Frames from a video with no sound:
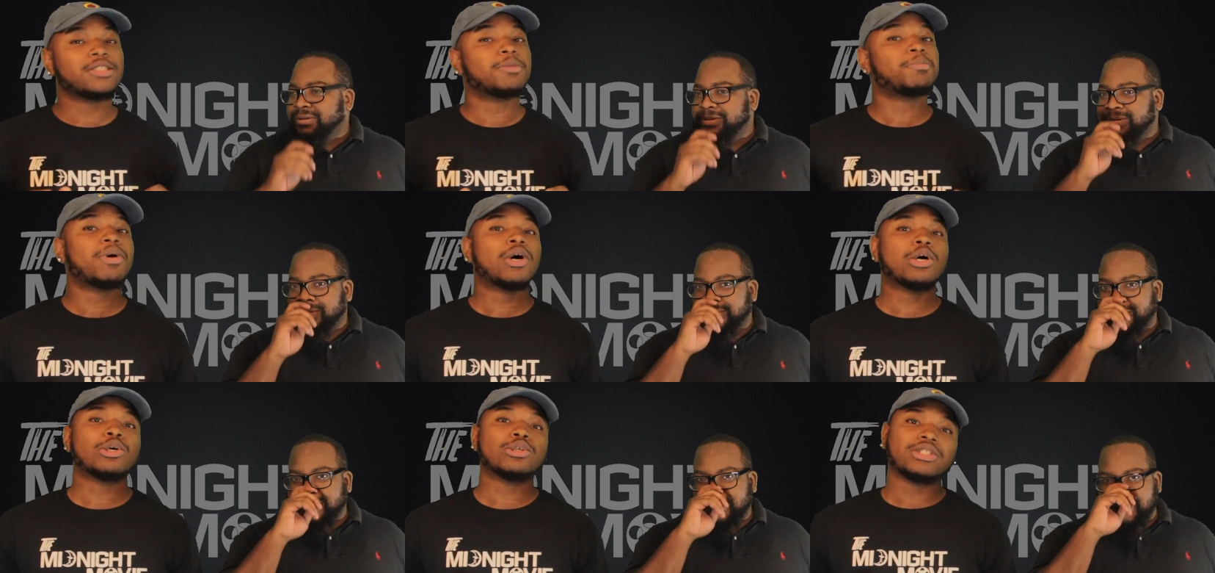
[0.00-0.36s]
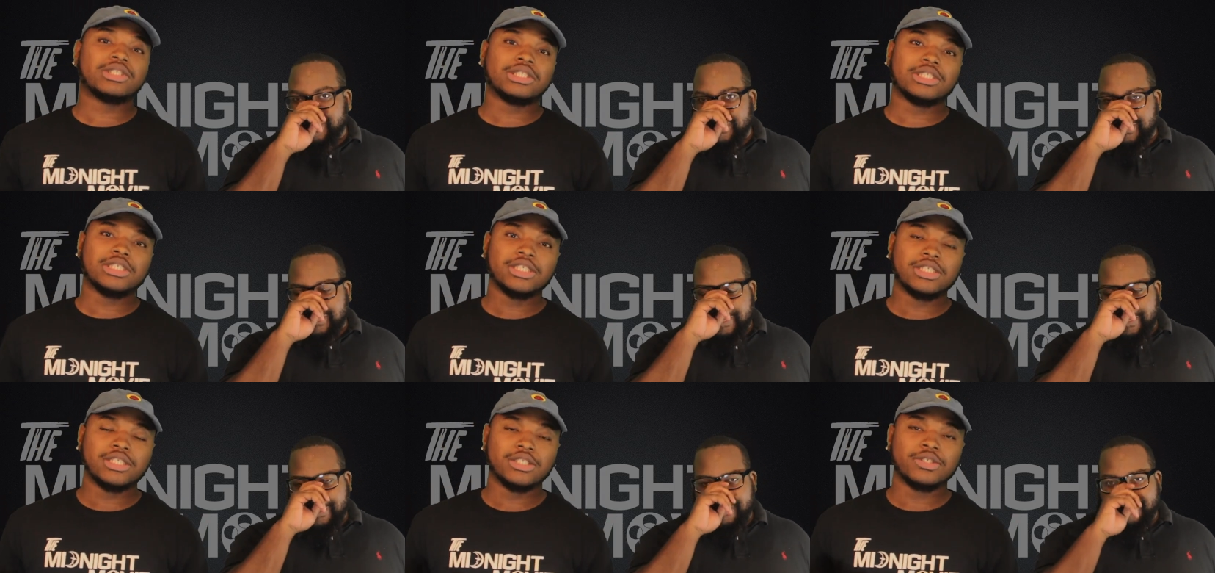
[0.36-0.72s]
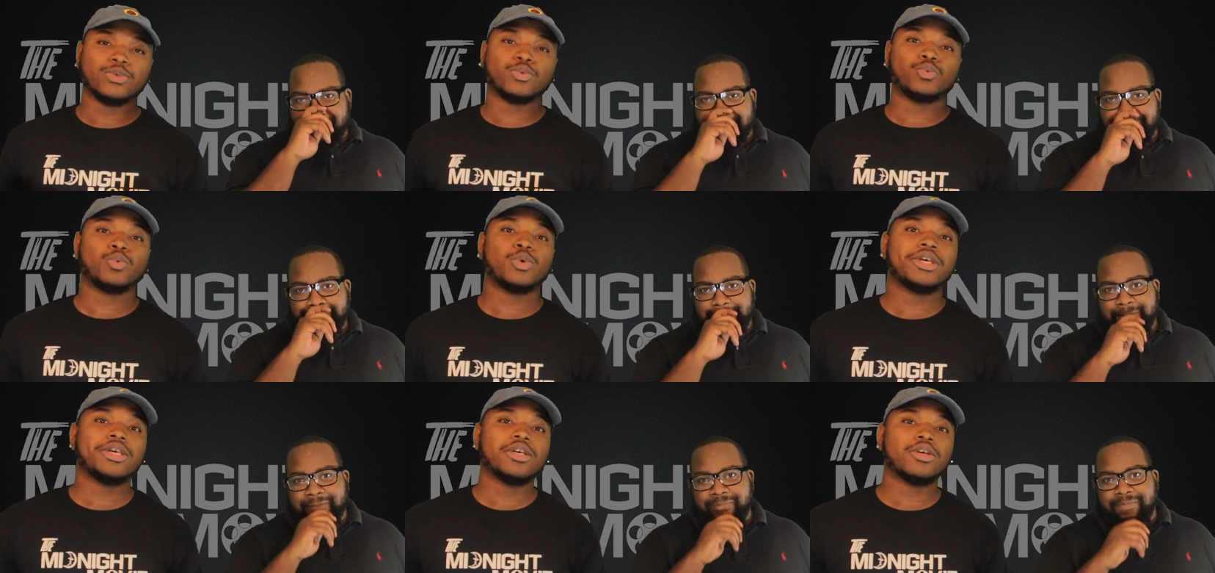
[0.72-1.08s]
Speaker 1: supposedly
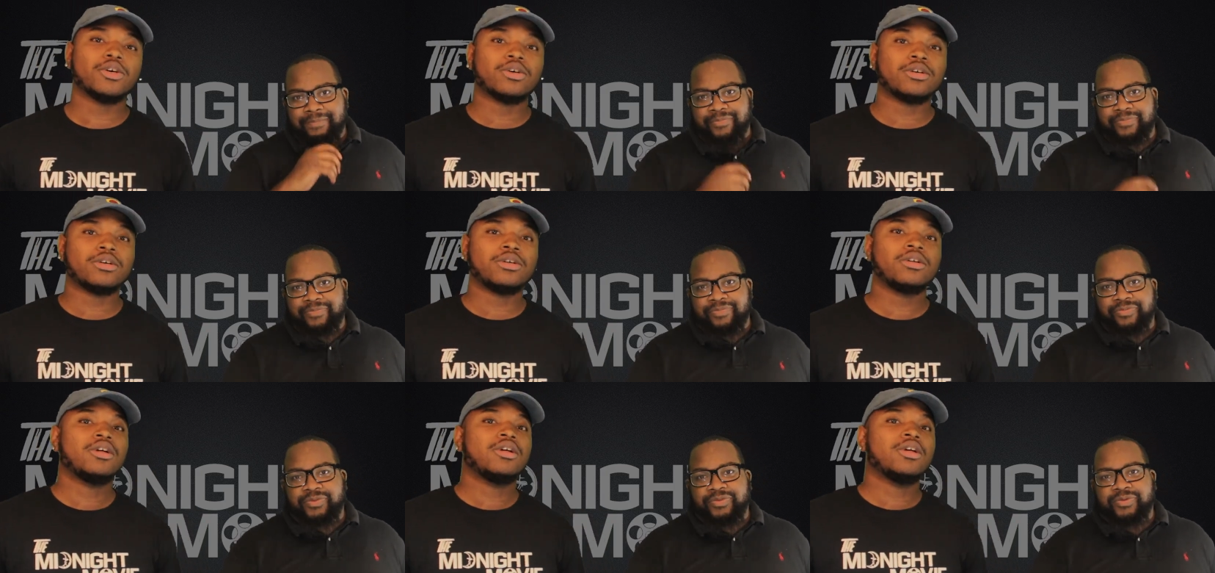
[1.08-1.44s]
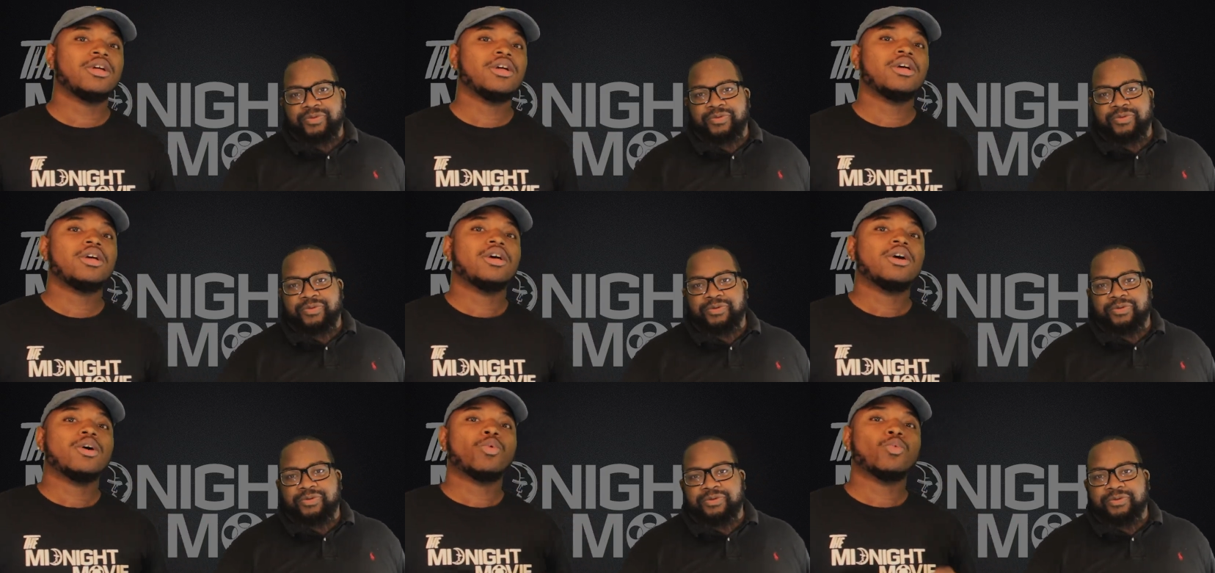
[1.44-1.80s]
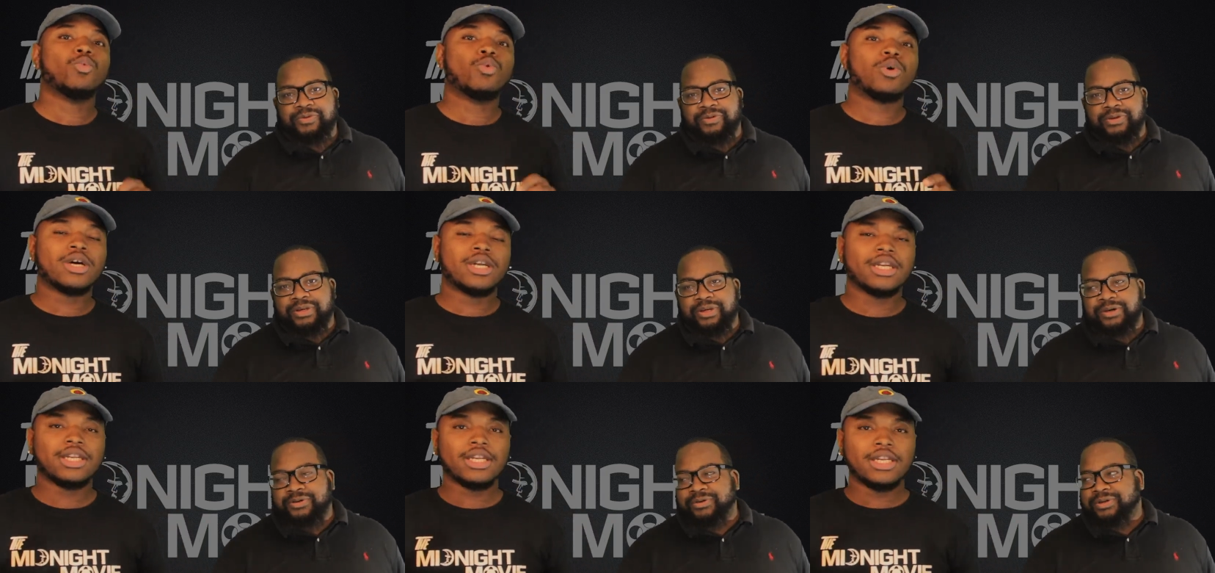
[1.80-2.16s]
because Will
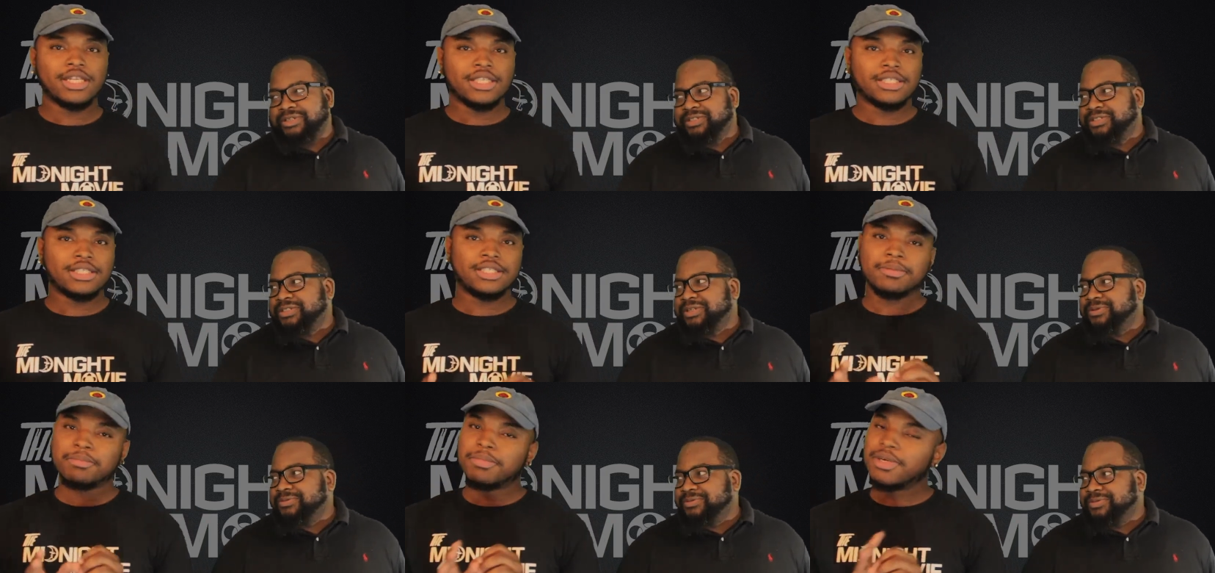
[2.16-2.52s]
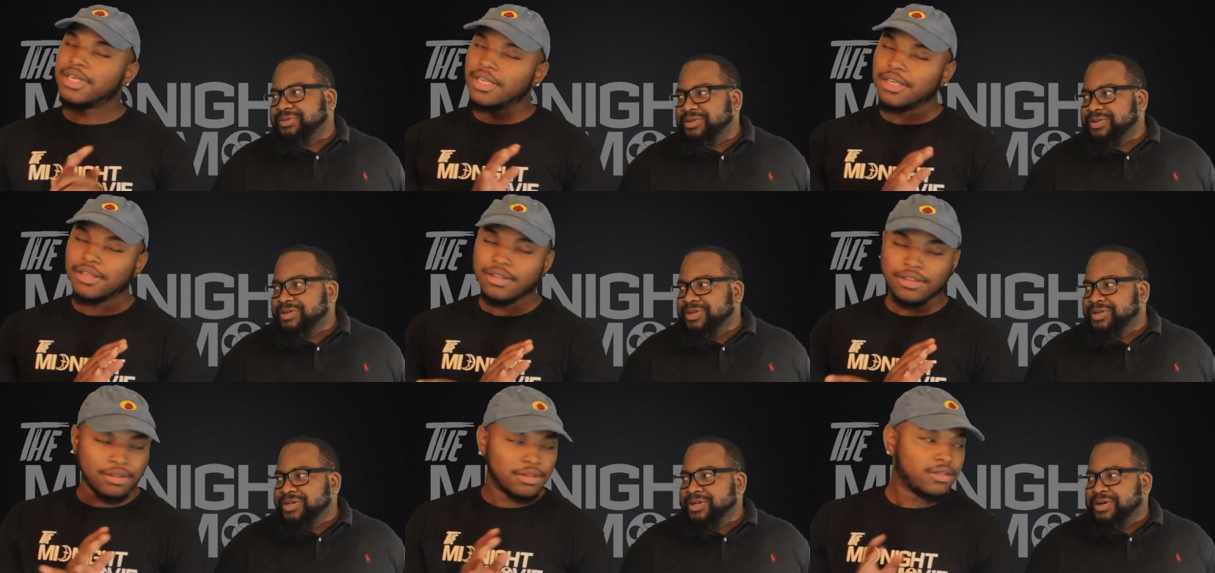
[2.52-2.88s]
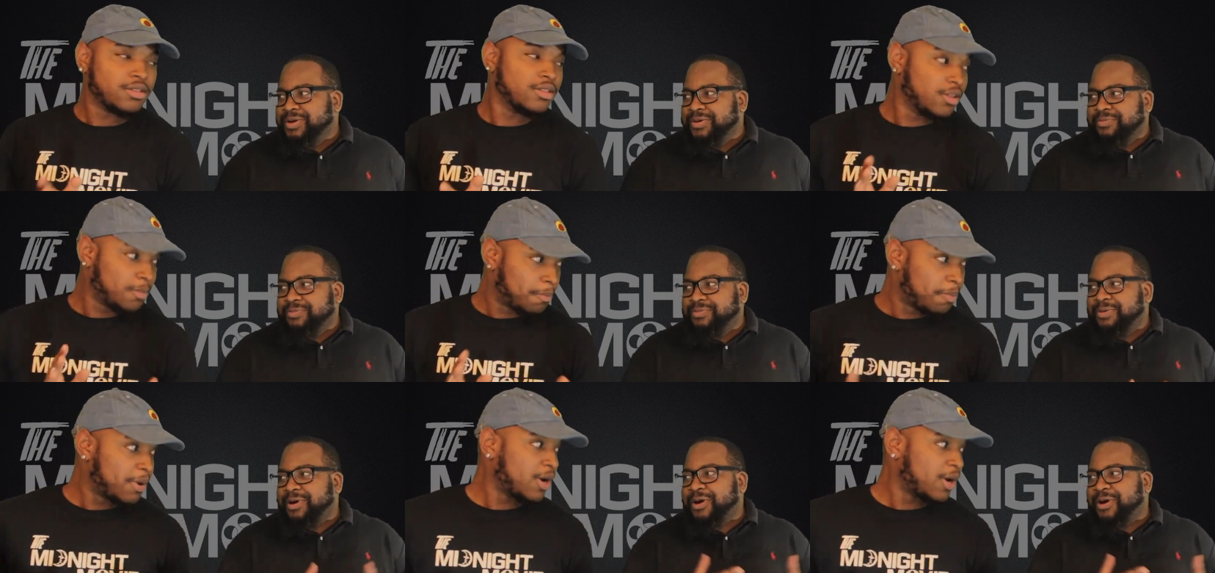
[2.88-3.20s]
wanted it to be the